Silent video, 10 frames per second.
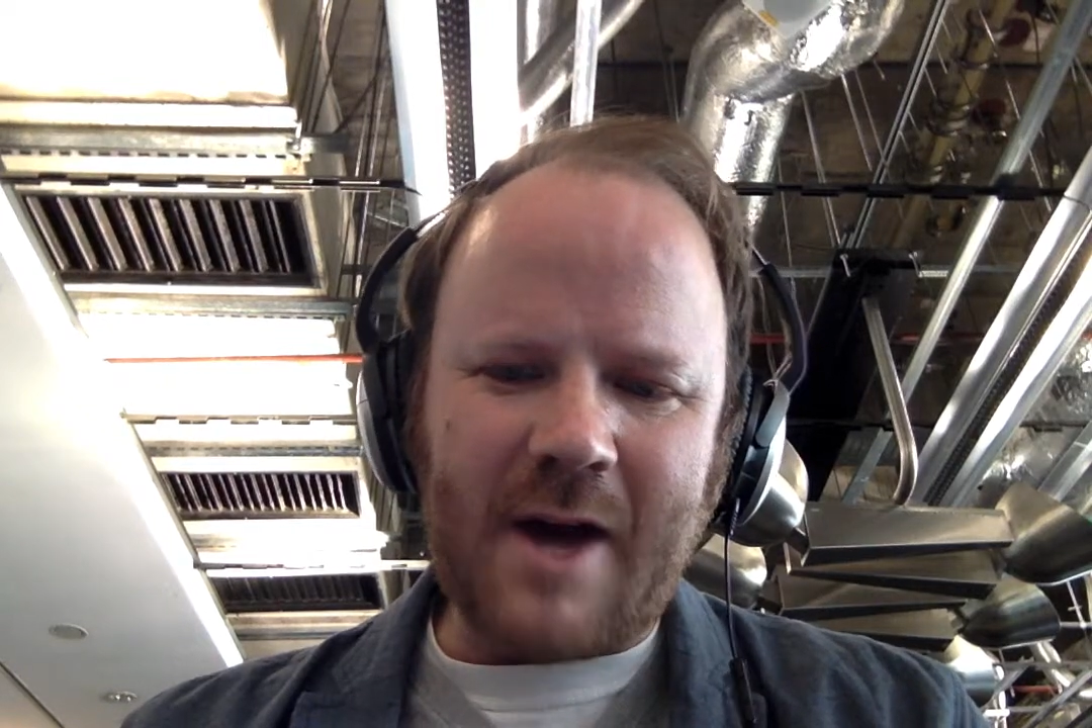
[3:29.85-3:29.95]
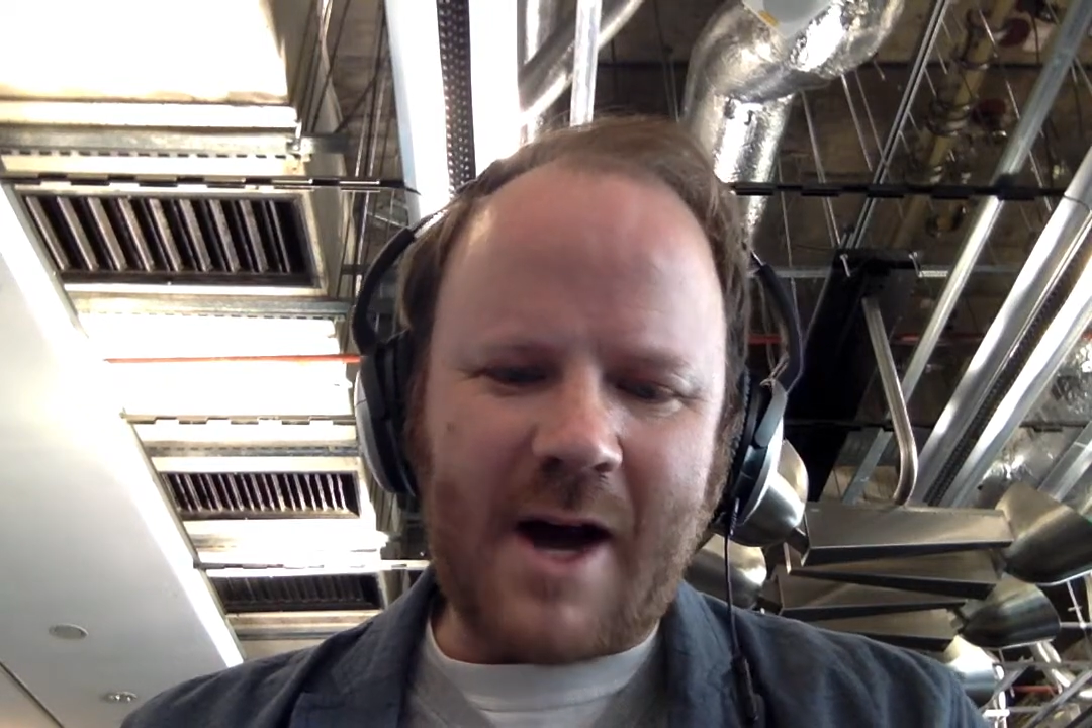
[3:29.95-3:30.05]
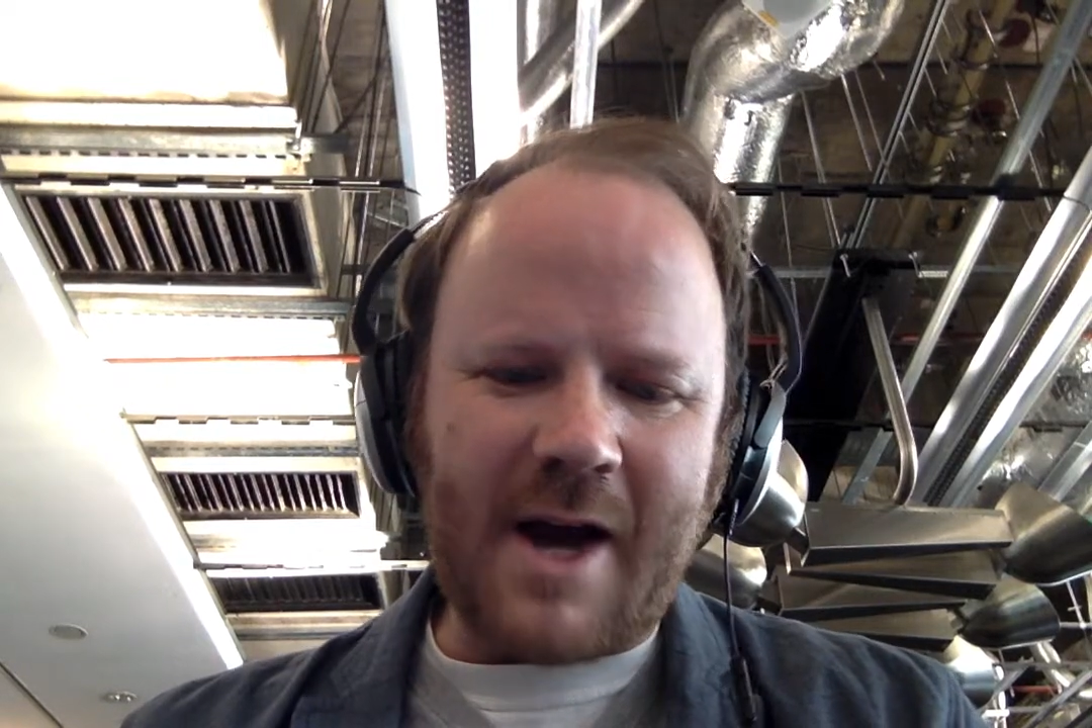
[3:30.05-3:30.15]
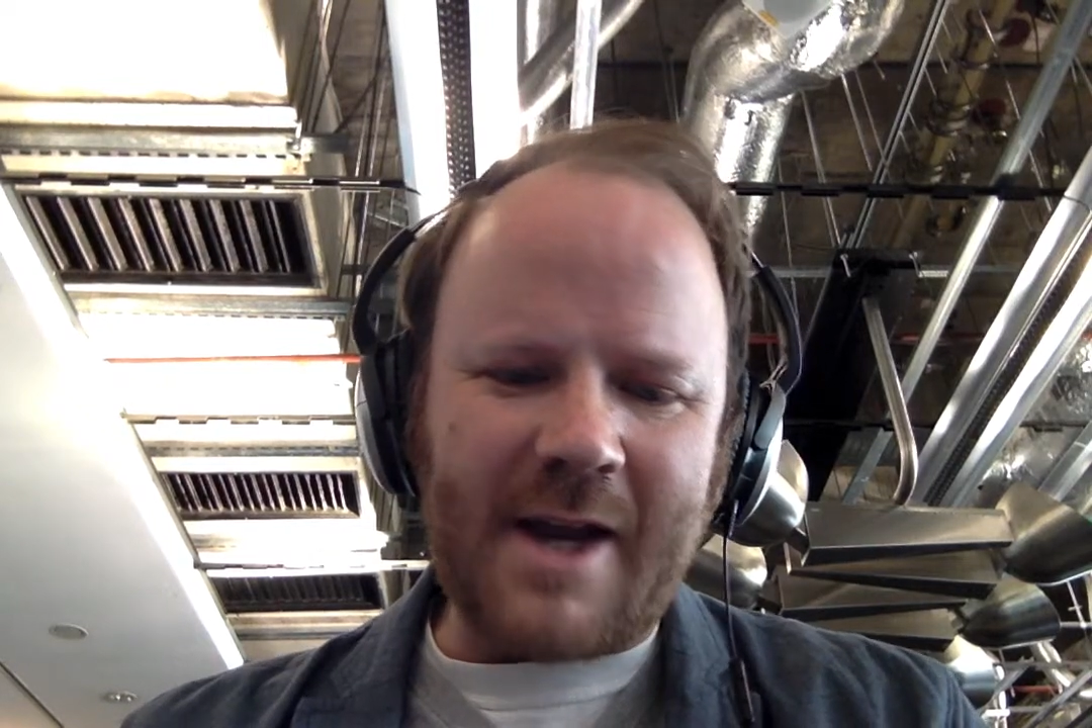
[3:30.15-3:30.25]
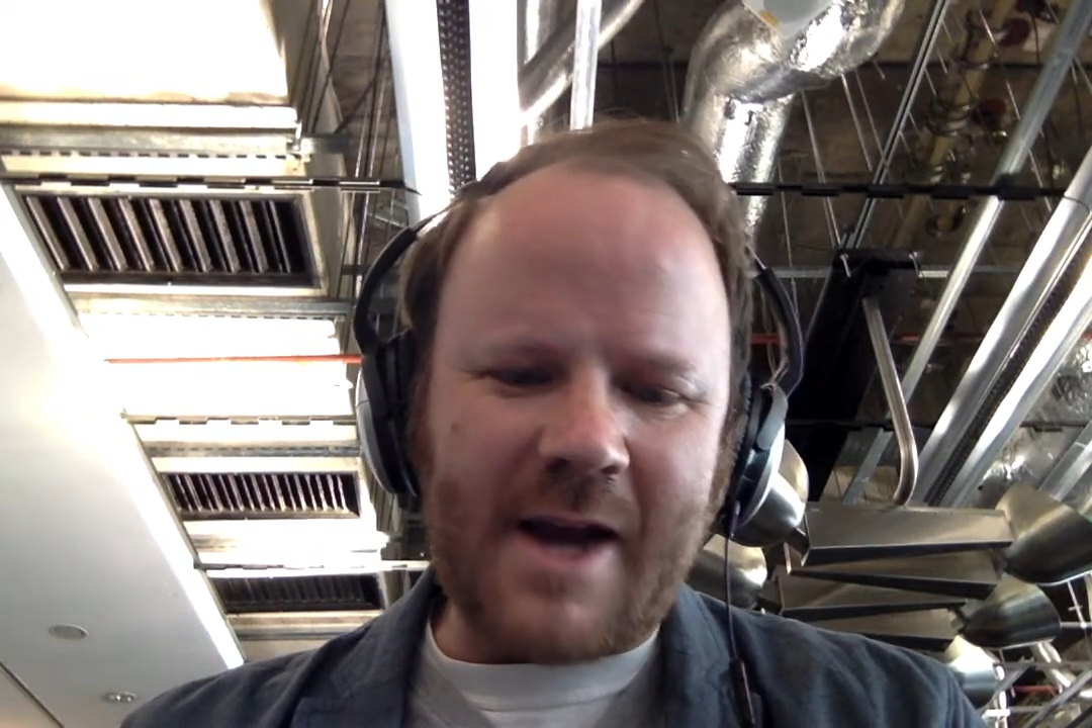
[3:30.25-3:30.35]

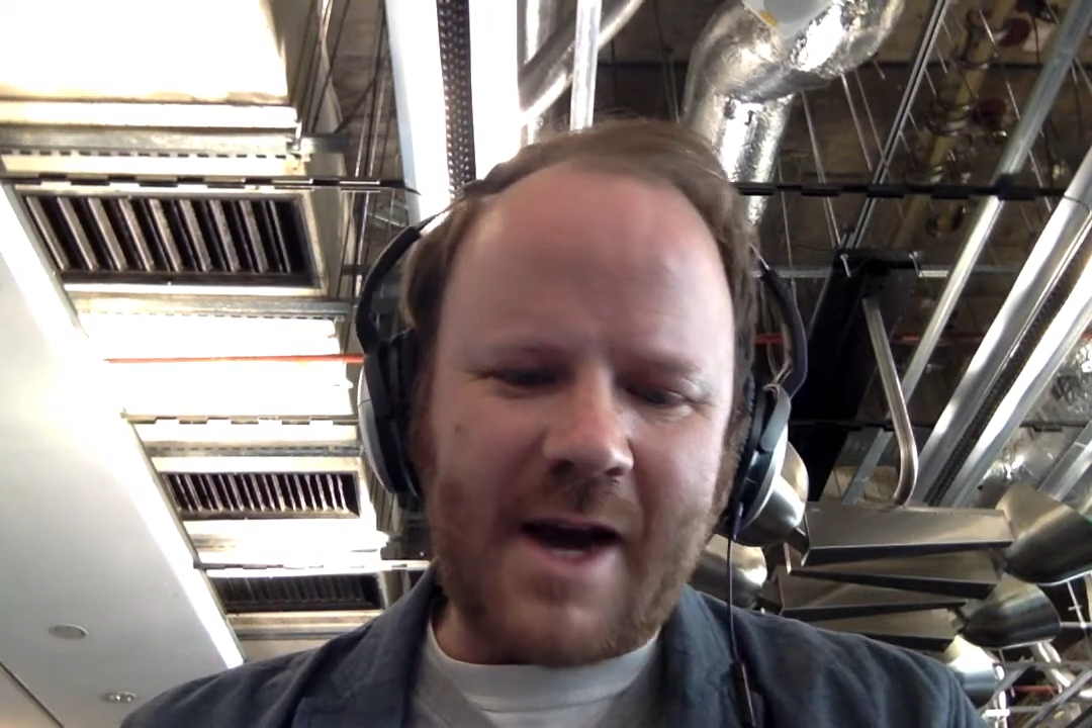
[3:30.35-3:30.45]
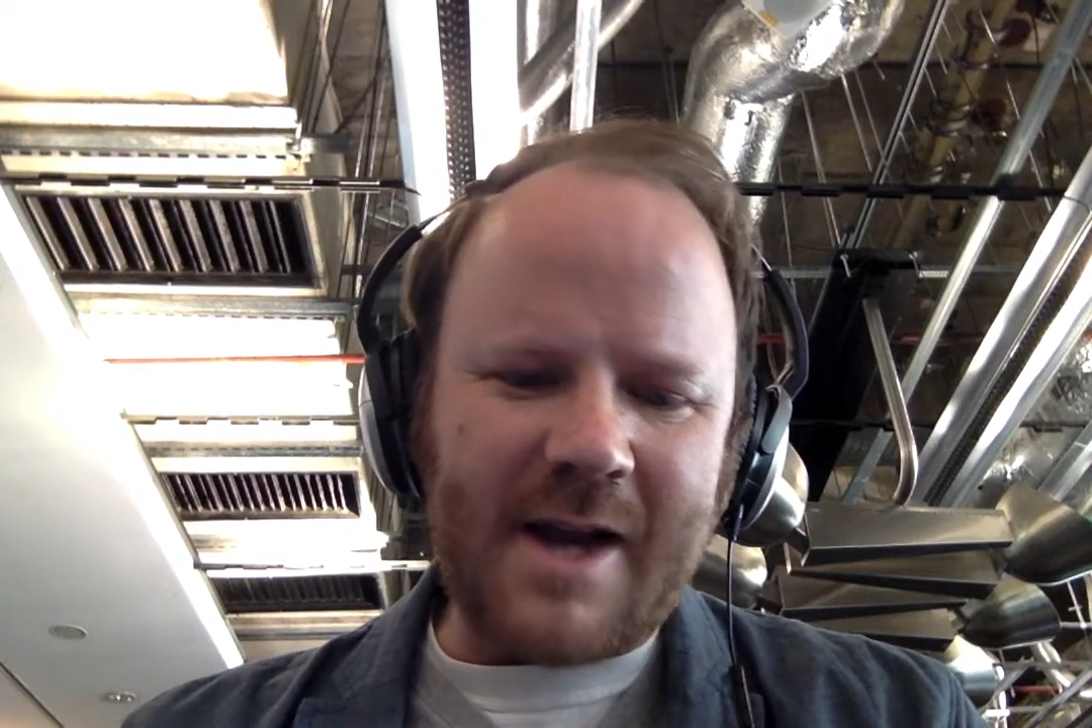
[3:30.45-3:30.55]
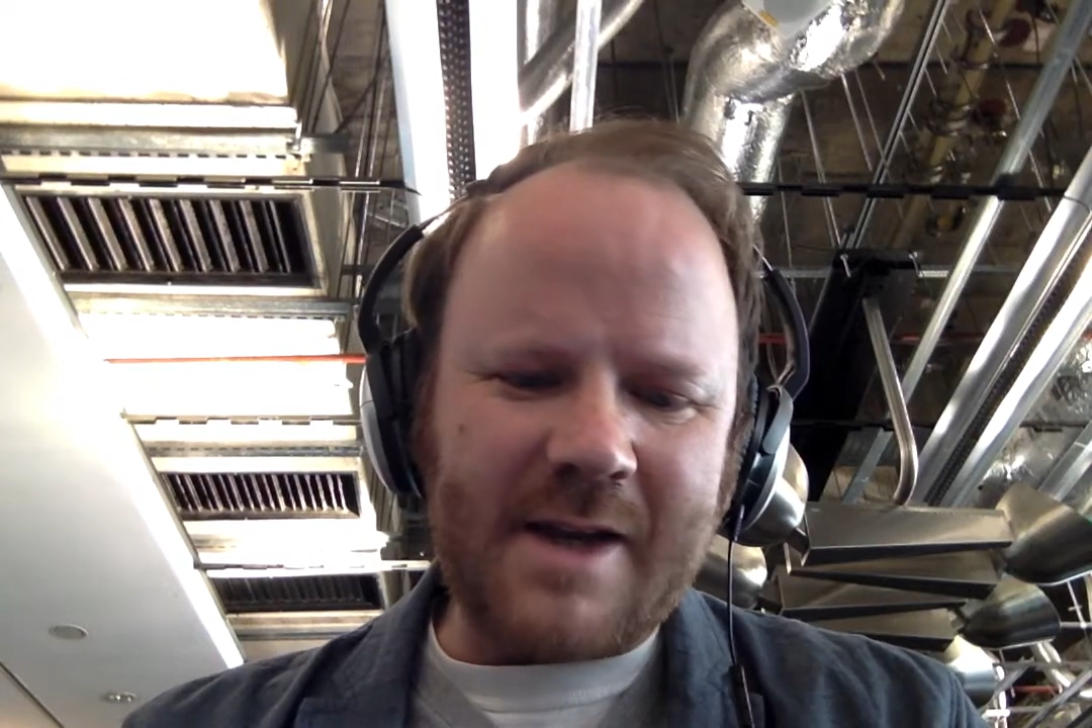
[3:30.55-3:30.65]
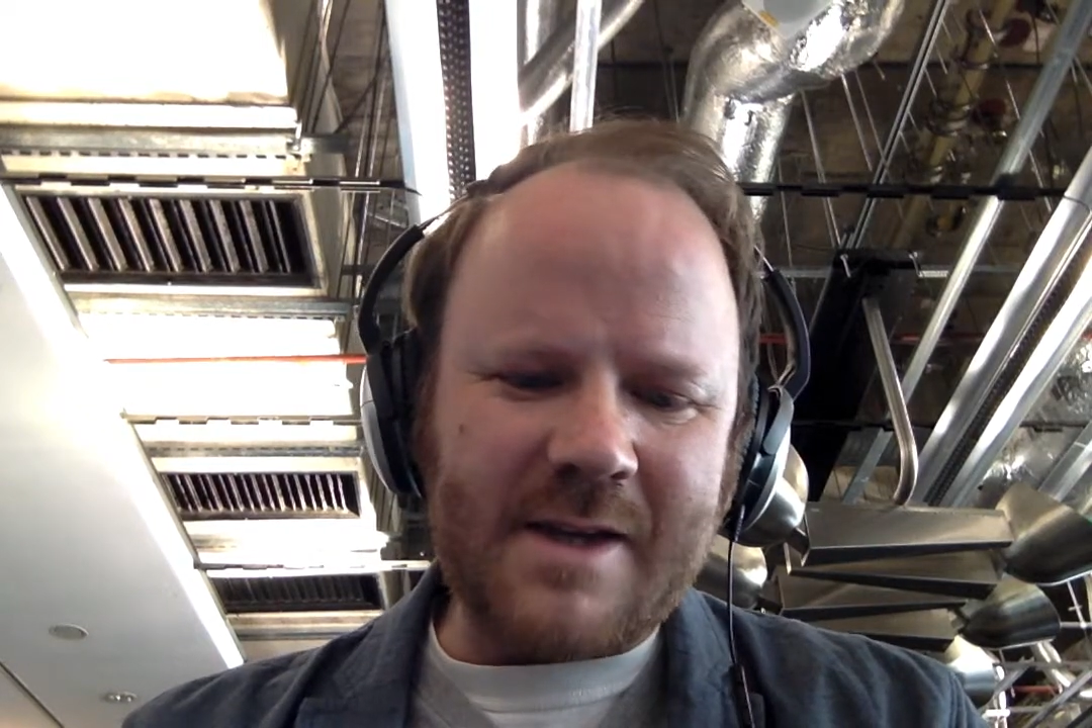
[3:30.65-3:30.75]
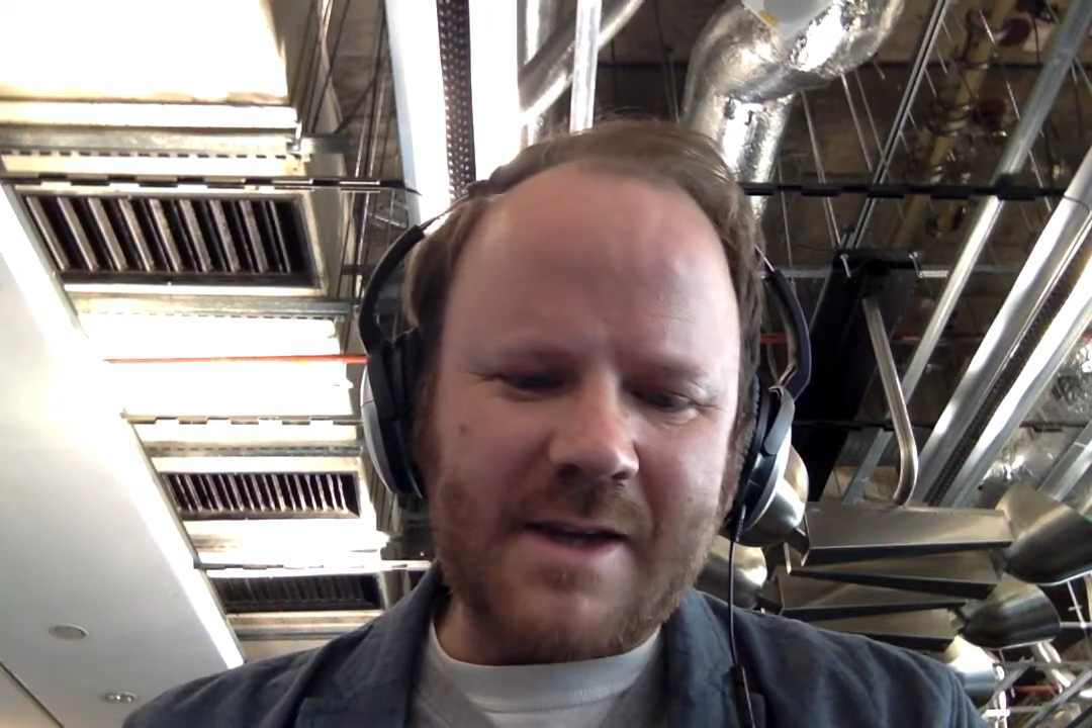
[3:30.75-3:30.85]
I naught is